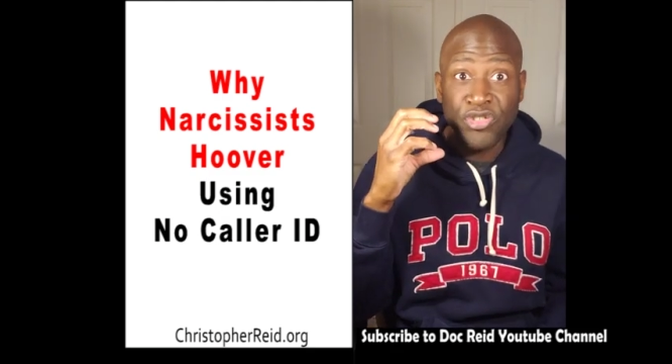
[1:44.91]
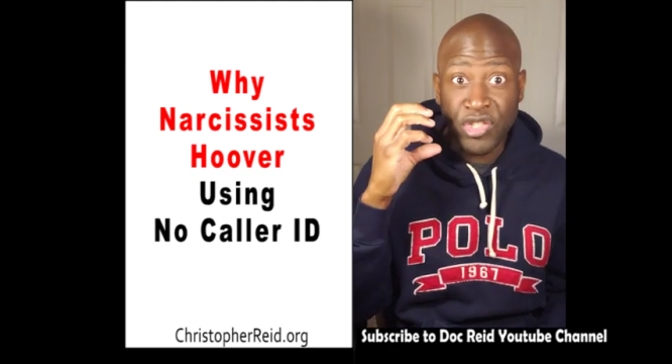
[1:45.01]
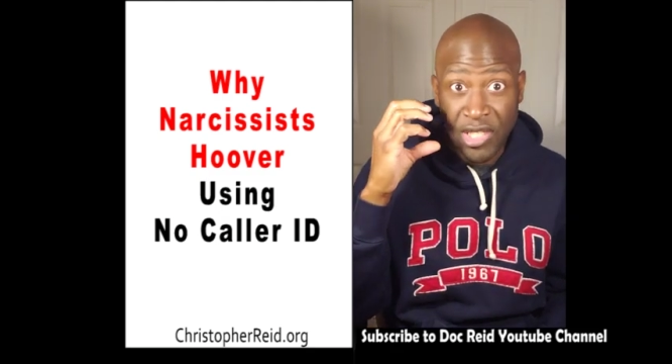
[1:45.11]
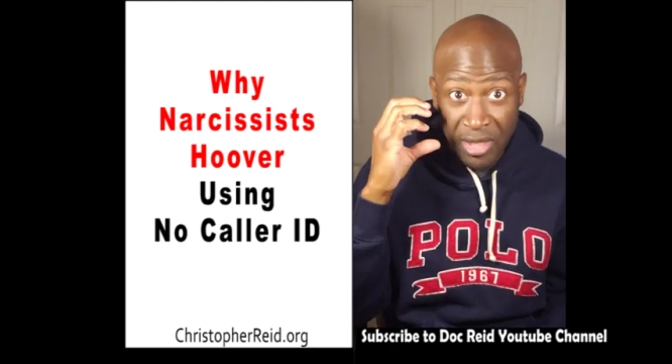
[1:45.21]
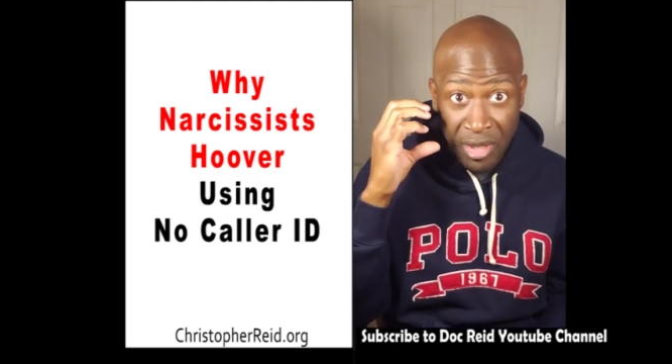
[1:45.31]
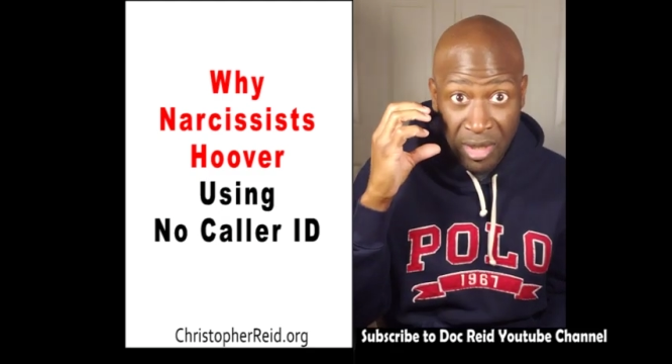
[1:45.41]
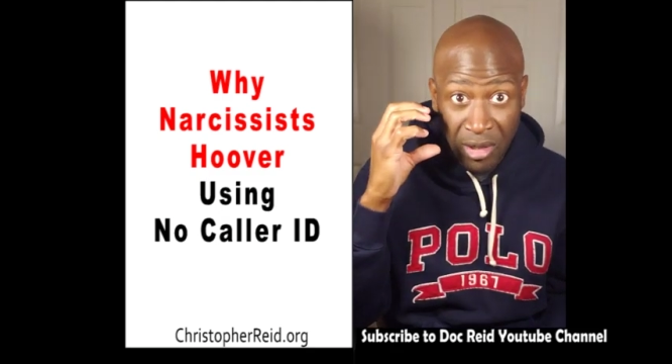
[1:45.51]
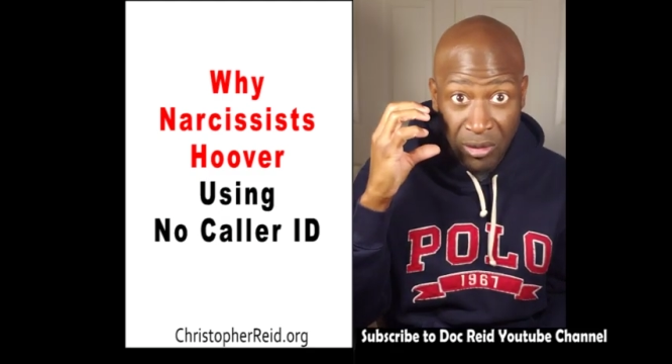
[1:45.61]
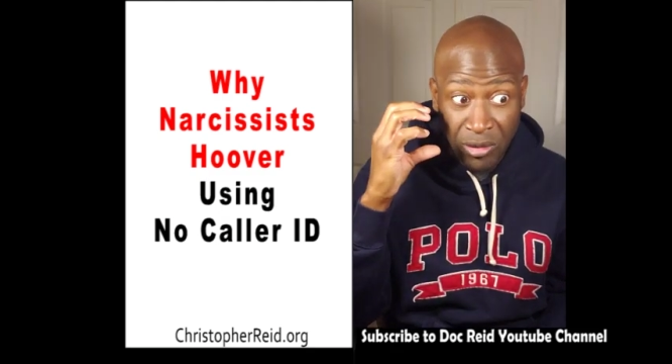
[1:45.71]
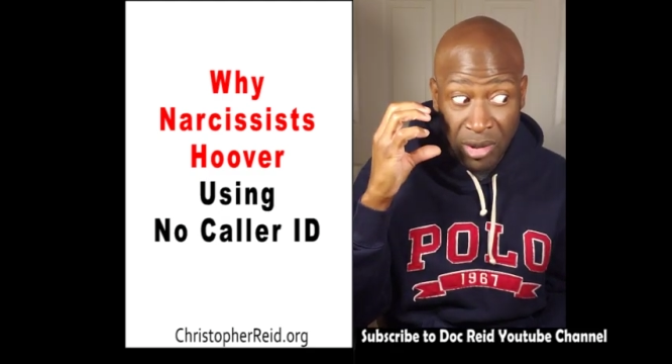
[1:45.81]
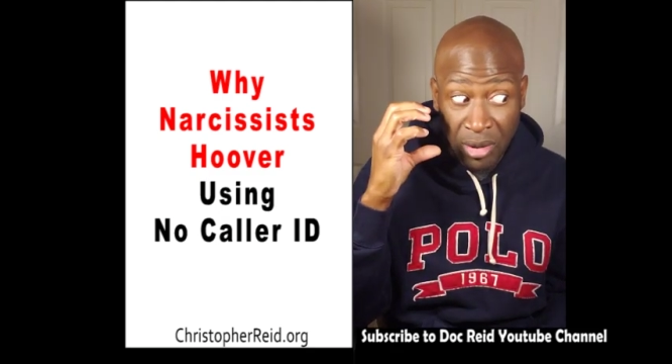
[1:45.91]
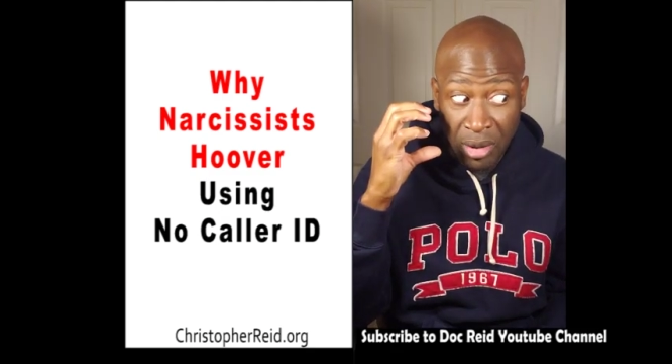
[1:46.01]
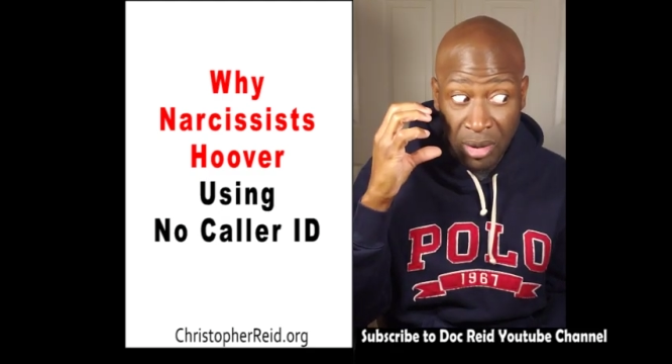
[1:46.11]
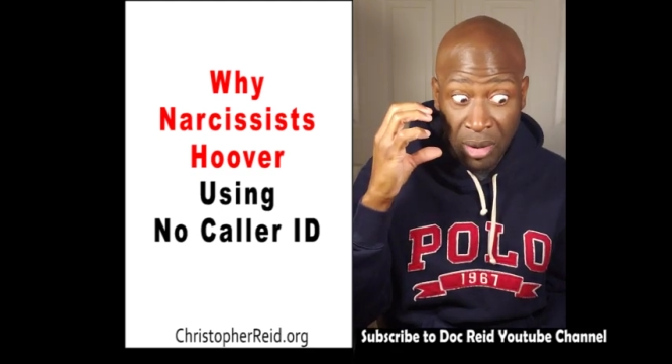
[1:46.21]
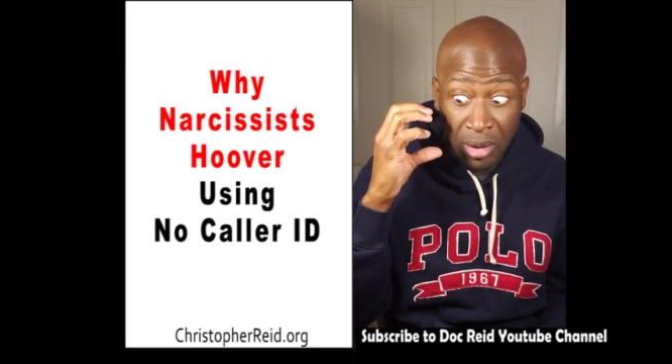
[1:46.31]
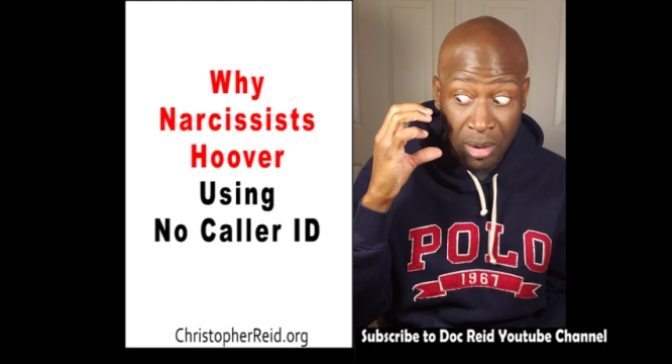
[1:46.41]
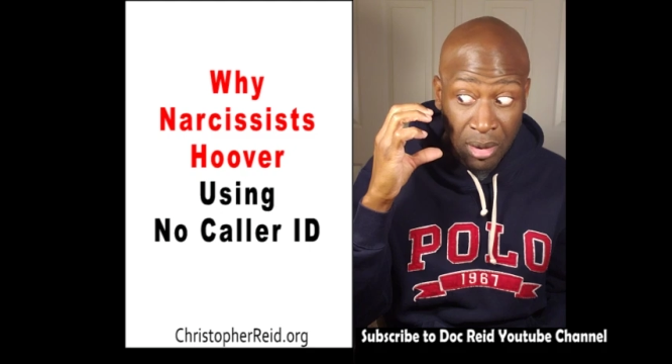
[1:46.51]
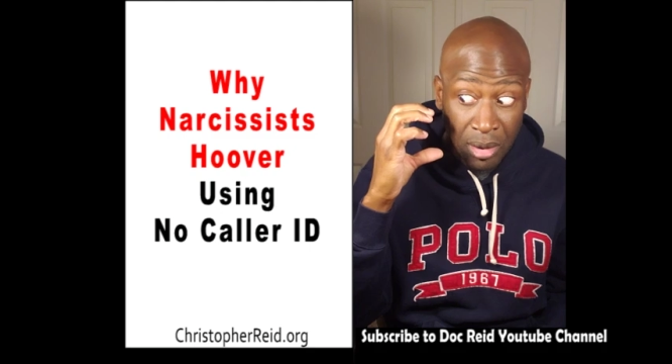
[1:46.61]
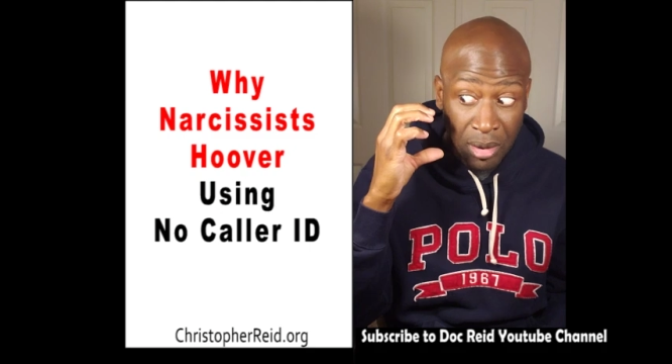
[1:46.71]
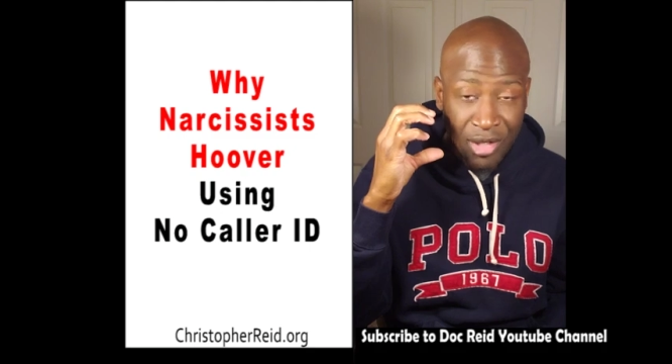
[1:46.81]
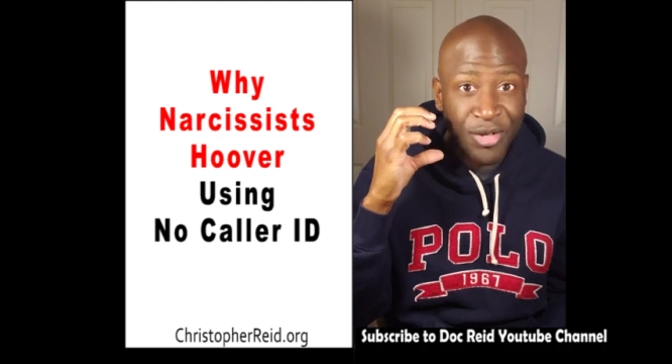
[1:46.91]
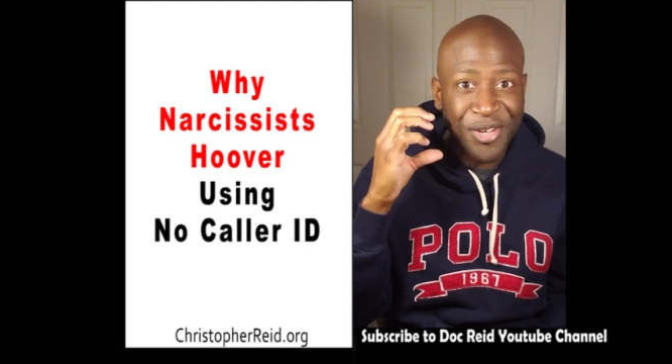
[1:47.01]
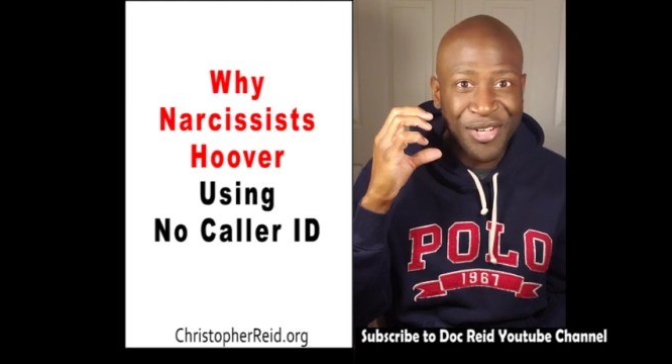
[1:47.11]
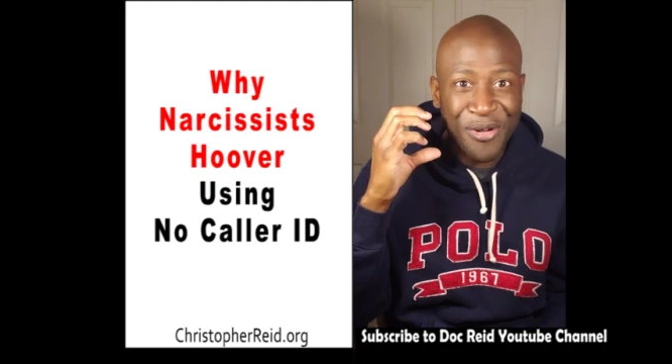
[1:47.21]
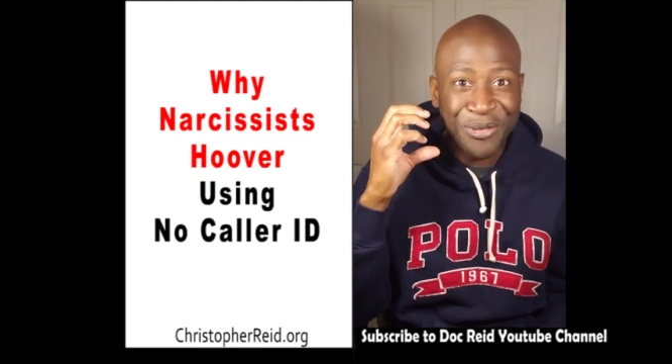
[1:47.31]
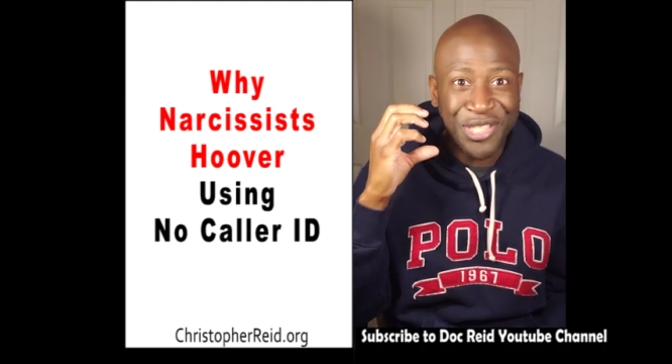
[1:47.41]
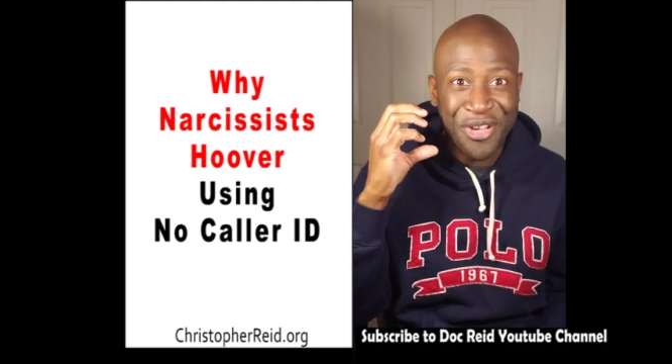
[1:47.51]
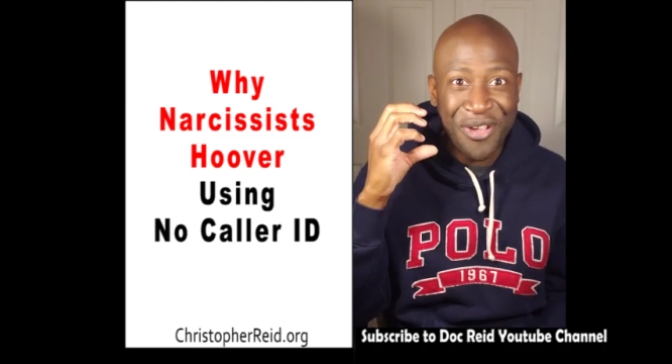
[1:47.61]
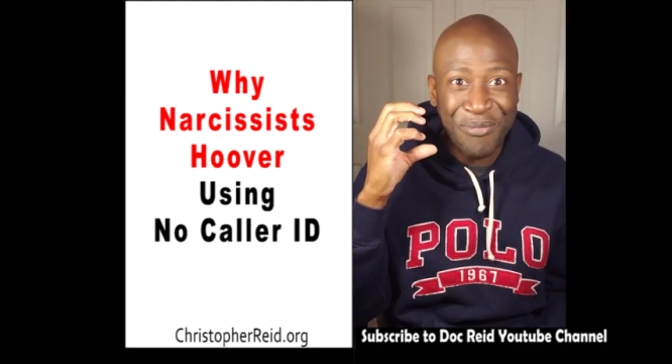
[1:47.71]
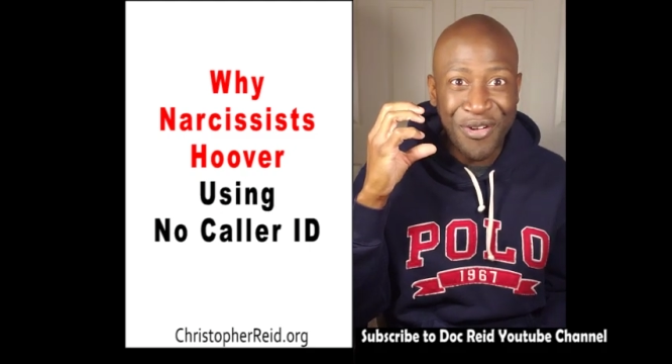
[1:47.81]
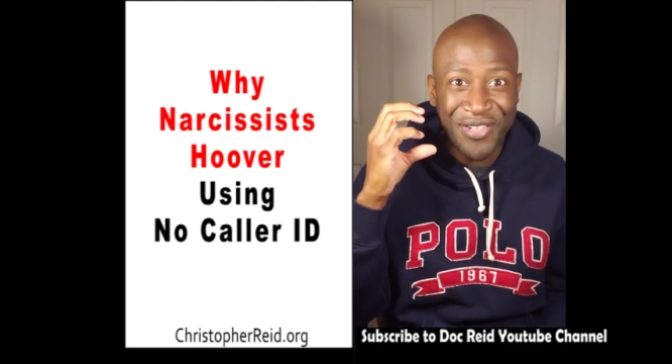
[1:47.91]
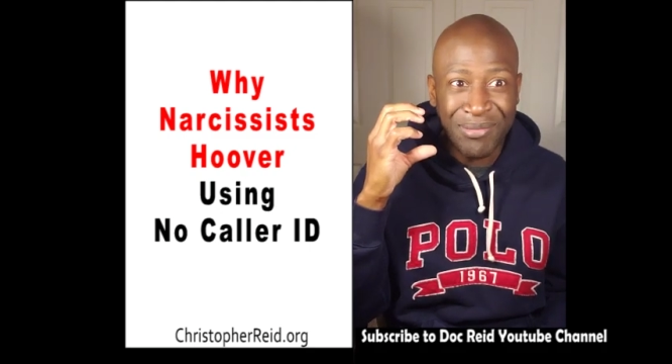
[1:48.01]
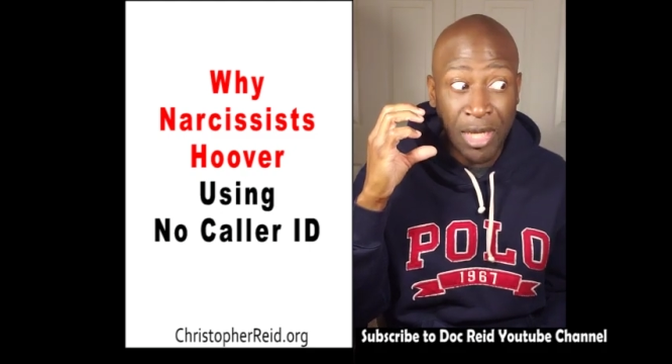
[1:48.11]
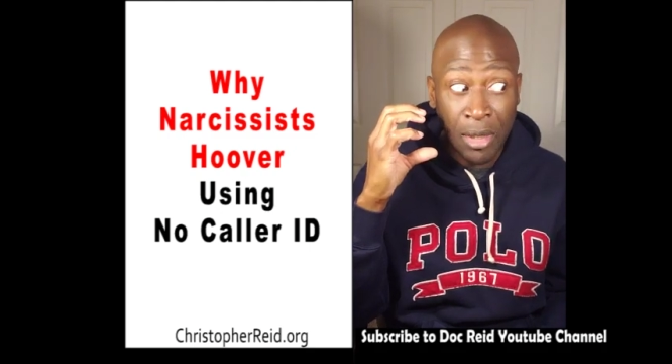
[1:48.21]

you've seen a ghost. You know, in the old scary movies.